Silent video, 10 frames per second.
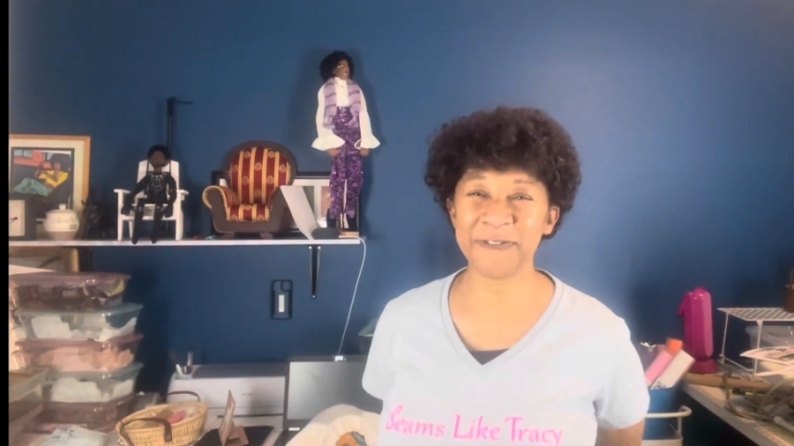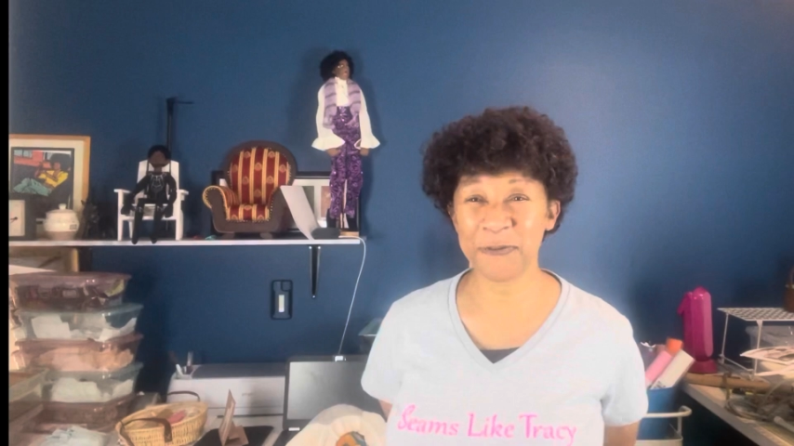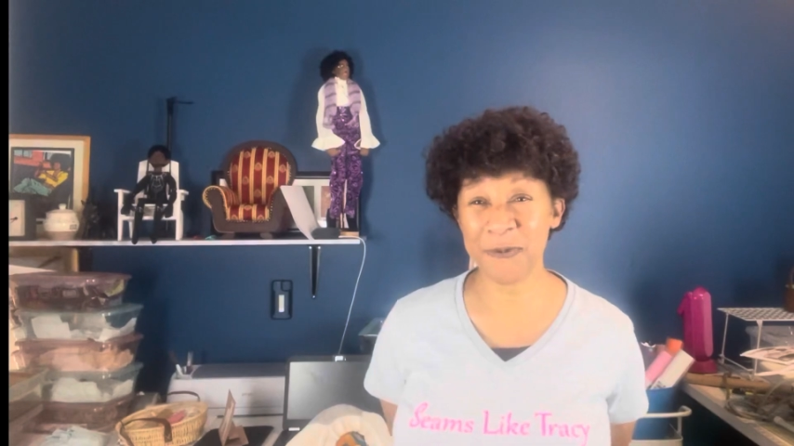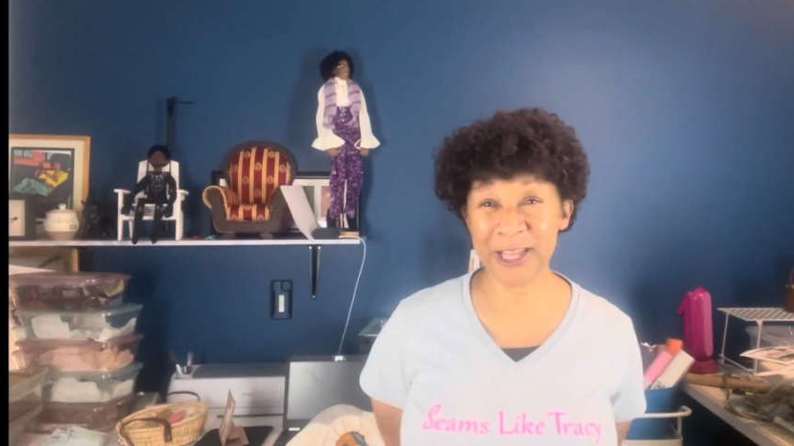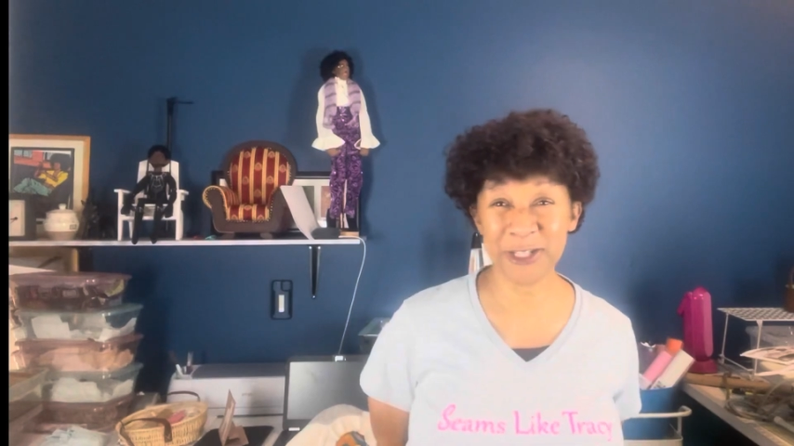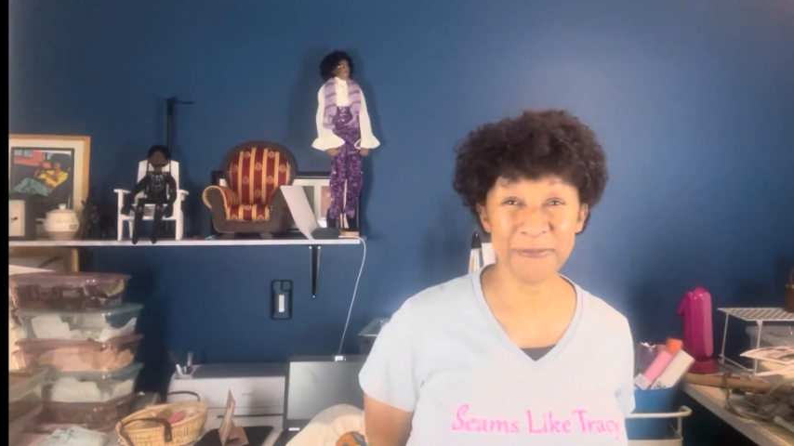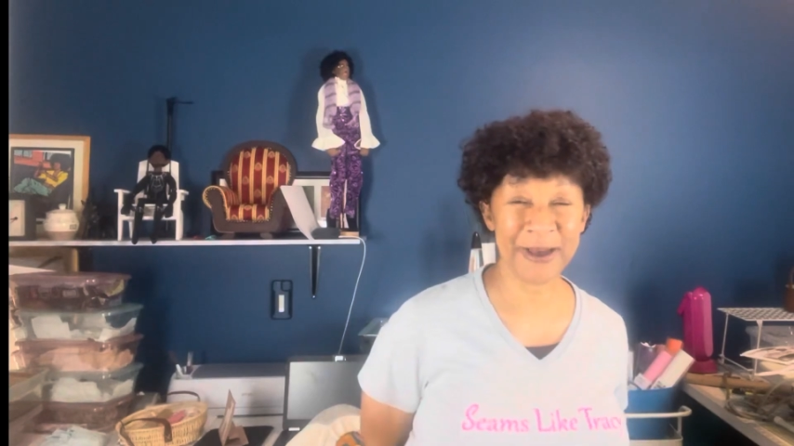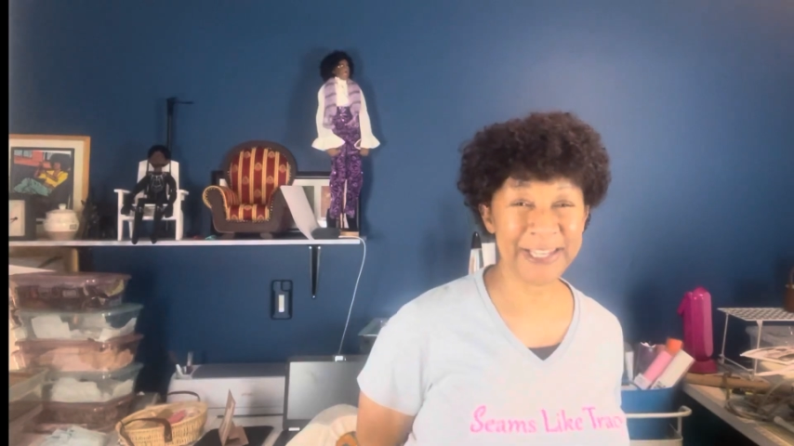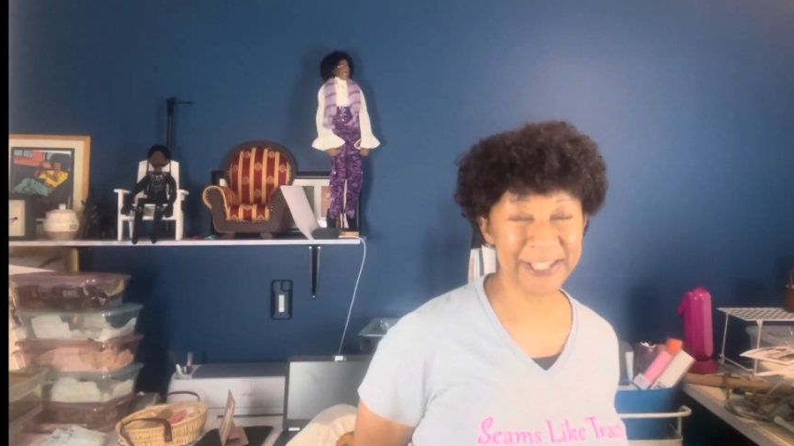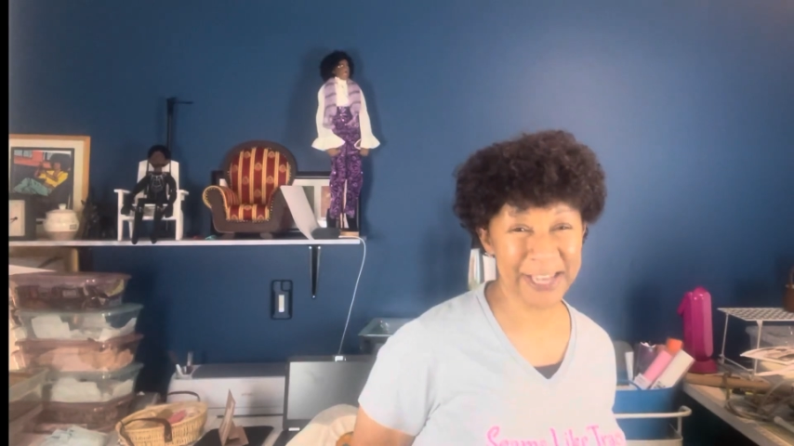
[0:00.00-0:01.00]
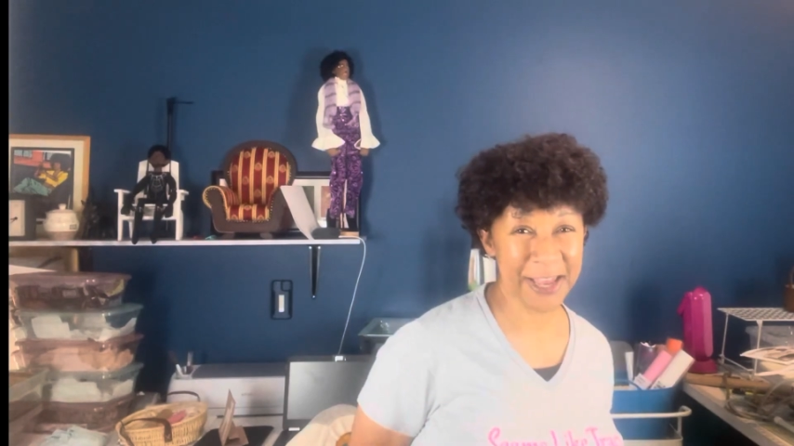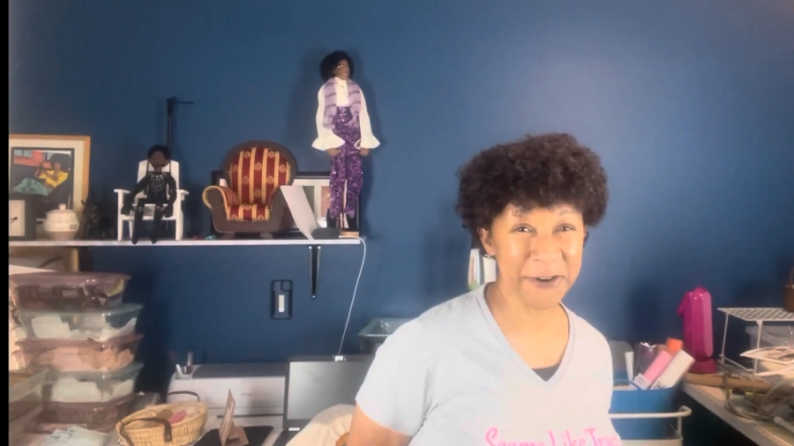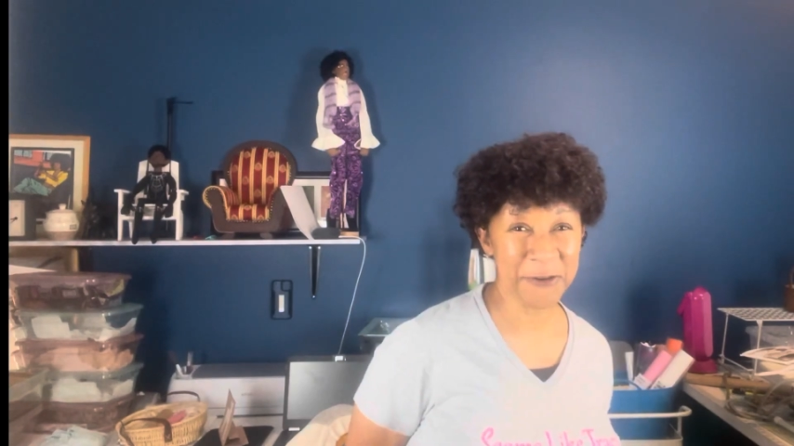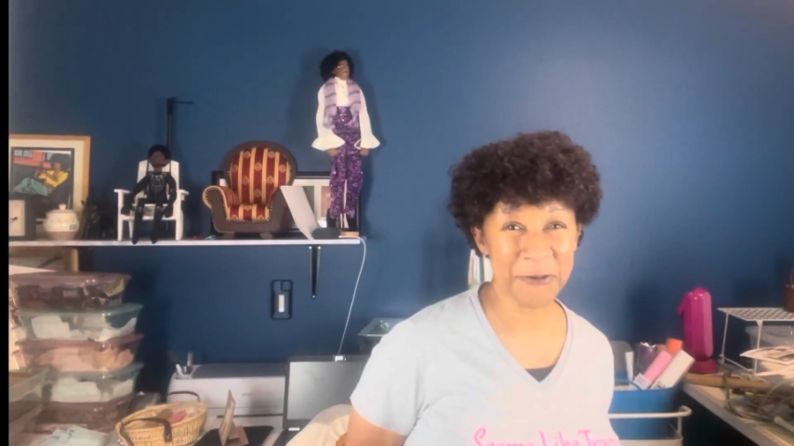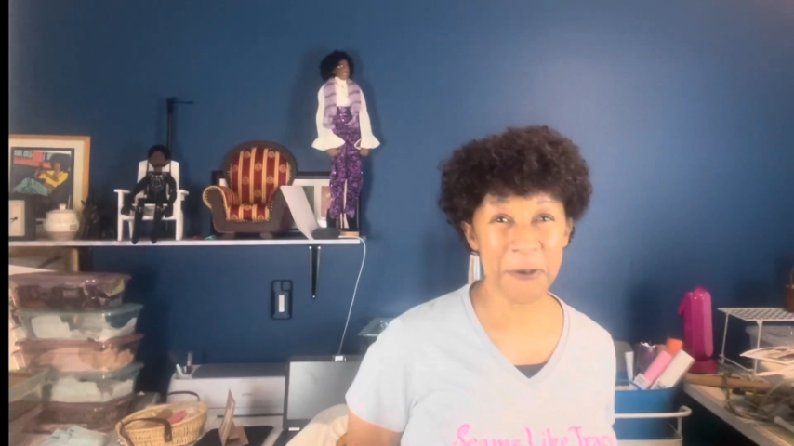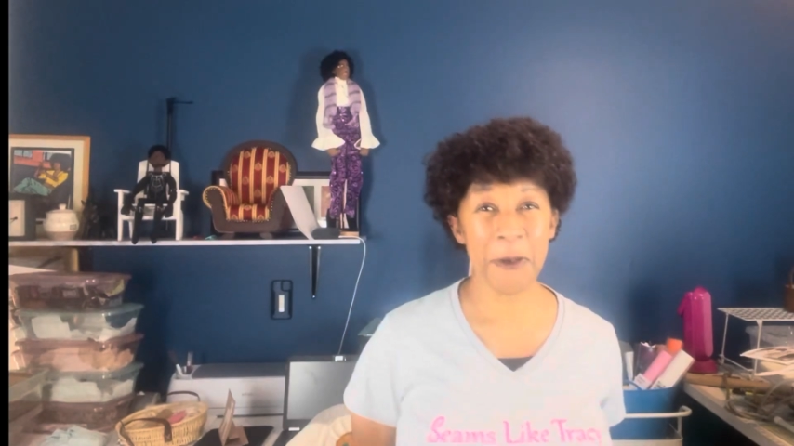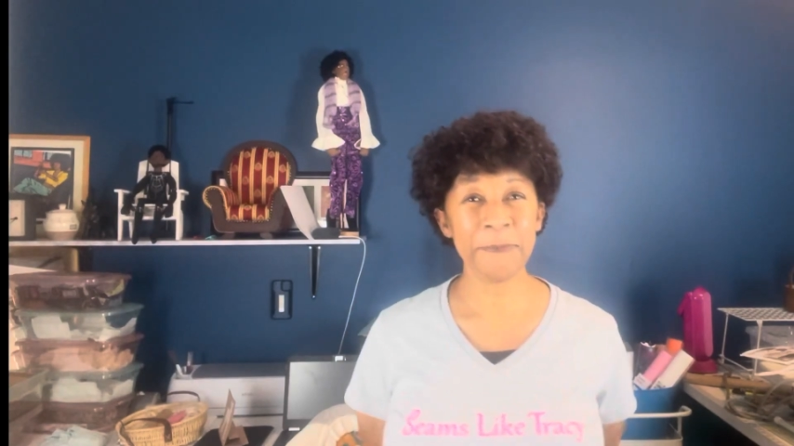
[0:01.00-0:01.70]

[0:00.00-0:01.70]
for watching my channel.